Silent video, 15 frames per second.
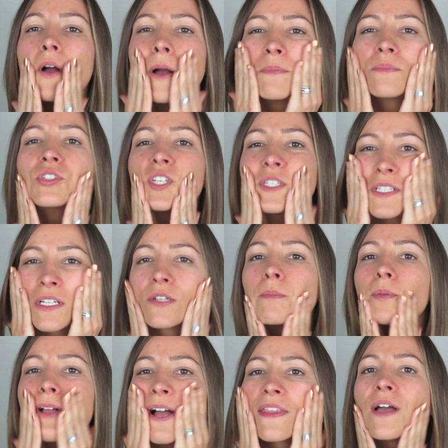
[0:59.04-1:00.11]
I'm just going to
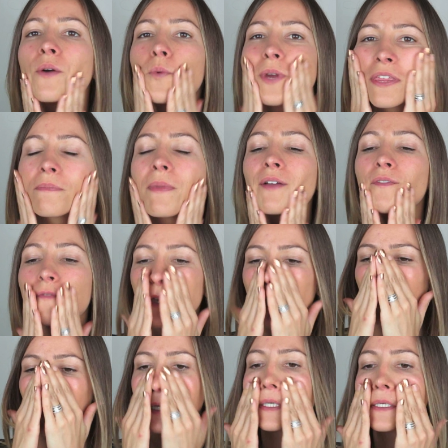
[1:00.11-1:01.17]
apply that with my
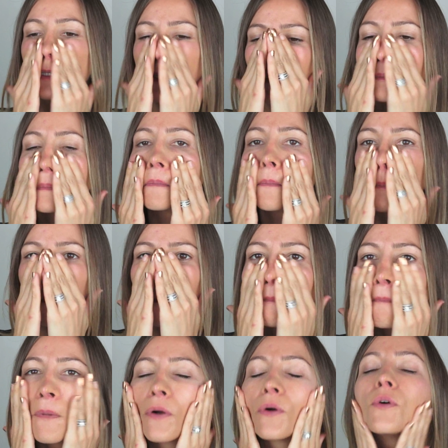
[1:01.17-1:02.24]
fingers
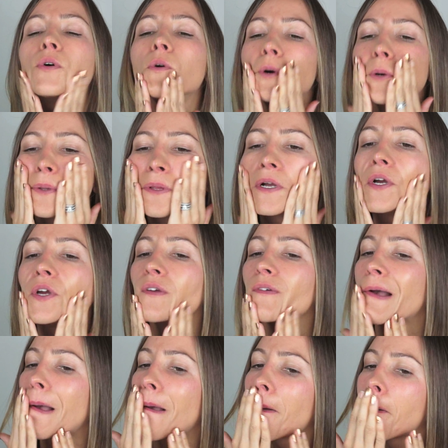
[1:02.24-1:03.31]
all
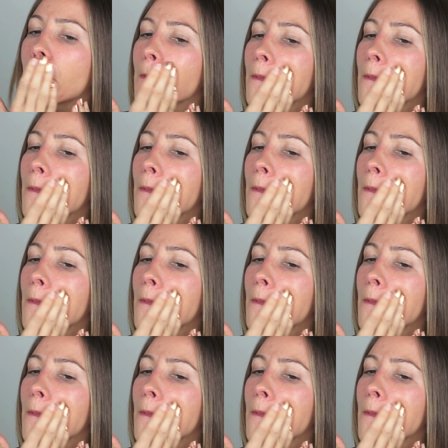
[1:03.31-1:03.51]
over.